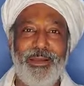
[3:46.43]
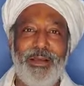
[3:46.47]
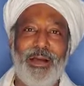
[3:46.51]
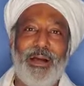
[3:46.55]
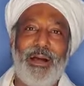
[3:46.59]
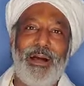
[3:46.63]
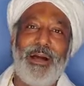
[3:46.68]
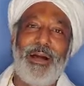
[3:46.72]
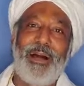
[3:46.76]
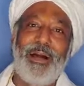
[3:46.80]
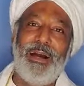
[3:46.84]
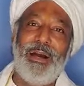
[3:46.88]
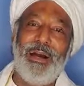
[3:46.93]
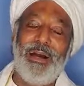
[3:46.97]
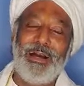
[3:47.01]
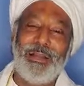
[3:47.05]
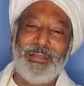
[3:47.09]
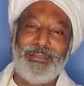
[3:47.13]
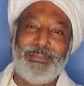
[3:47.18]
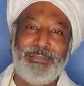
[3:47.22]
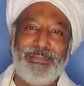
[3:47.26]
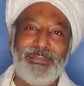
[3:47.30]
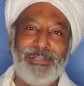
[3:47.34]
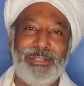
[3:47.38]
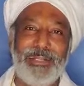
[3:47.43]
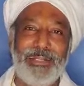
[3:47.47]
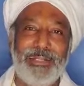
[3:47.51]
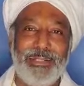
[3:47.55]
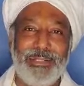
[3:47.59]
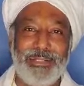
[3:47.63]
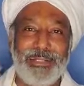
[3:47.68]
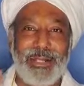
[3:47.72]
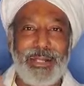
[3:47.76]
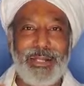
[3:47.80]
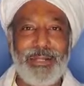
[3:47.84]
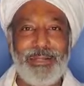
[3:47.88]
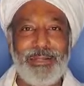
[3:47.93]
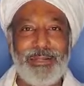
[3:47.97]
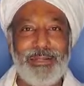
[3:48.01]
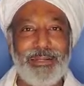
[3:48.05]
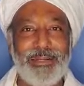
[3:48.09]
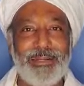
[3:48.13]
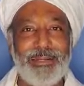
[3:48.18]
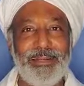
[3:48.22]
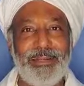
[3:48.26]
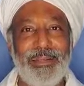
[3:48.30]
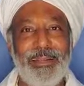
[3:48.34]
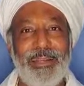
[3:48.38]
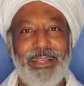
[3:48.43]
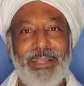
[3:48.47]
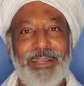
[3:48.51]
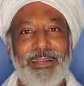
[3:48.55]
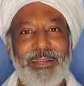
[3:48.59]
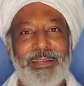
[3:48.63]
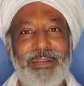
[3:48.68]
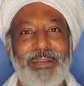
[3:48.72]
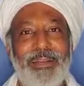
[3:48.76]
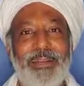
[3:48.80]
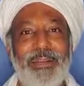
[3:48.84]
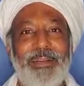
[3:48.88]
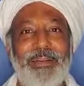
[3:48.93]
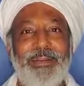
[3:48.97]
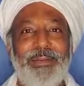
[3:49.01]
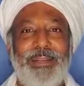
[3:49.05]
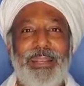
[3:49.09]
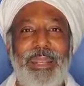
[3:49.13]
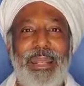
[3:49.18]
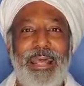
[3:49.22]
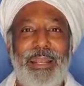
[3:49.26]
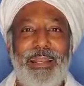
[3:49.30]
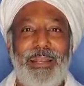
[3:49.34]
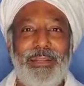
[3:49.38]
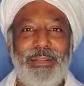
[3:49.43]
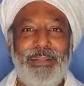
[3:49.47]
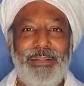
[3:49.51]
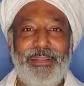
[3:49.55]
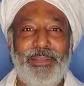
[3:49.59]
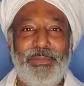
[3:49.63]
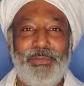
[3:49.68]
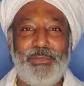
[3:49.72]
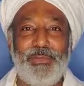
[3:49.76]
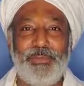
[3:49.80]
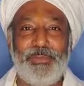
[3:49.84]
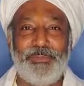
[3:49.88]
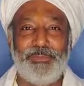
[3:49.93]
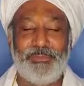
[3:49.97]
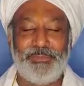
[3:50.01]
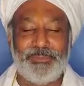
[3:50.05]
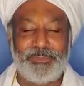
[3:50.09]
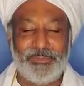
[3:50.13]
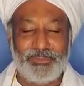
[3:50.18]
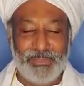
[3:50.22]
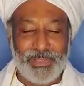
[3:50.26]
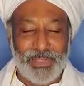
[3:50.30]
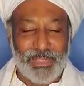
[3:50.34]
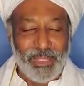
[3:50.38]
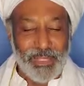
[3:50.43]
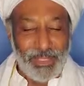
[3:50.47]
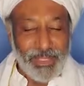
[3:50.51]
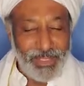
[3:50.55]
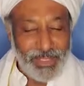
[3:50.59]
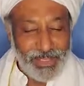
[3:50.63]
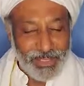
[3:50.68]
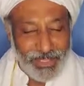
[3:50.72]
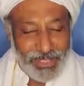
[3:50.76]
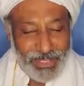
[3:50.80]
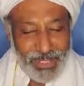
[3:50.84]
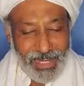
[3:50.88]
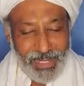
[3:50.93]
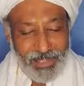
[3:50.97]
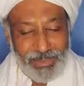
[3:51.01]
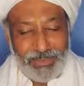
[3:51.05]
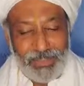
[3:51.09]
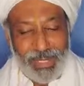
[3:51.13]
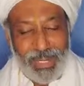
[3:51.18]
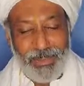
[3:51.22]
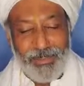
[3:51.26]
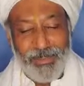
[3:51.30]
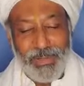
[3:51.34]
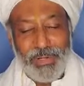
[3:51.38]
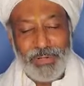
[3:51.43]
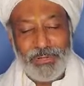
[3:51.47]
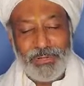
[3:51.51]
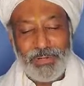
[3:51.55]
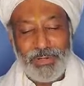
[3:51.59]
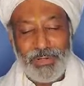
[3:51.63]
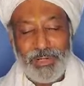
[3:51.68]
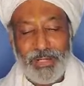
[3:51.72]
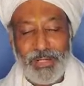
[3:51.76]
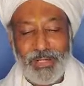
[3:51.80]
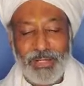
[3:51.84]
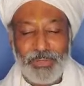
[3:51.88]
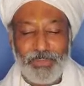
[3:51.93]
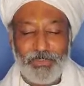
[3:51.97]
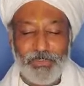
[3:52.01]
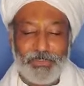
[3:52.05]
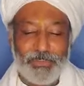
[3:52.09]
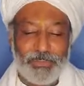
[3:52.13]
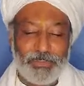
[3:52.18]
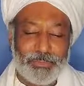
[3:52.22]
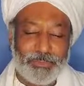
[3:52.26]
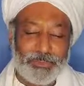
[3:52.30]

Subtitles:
our heart's intent in realities. The next dimension is